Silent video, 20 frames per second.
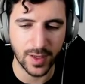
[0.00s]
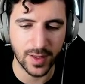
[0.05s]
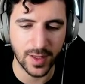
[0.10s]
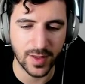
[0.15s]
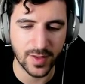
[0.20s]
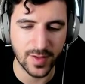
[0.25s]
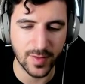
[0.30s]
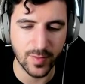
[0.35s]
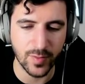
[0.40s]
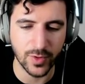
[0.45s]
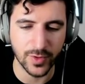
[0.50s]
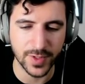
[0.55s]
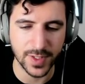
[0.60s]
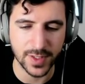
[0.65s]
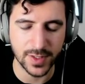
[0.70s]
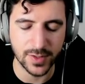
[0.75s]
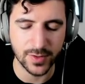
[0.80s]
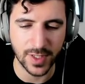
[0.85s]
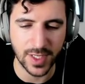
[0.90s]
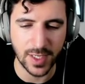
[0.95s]
It's
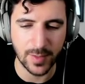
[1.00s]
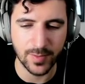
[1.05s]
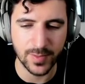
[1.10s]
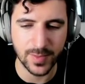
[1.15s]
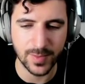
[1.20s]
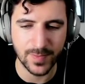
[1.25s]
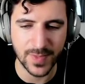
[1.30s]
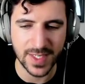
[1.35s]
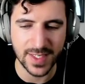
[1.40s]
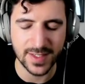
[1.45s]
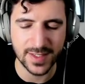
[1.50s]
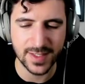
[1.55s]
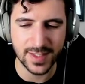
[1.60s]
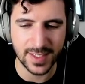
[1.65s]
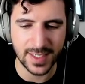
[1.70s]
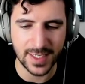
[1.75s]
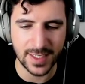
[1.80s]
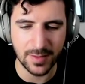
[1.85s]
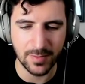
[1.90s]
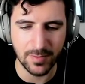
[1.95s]
important to keep this
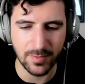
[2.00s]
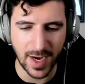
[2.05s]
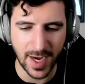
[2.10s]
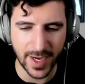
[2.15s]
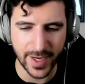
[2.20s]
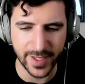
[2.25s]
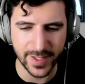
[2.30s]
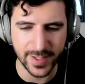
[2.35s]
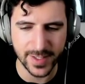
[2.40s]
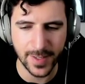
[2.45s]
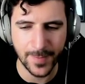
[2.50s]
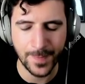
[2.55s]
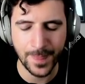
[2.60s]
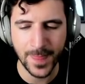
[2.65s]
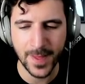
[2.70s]
in mind.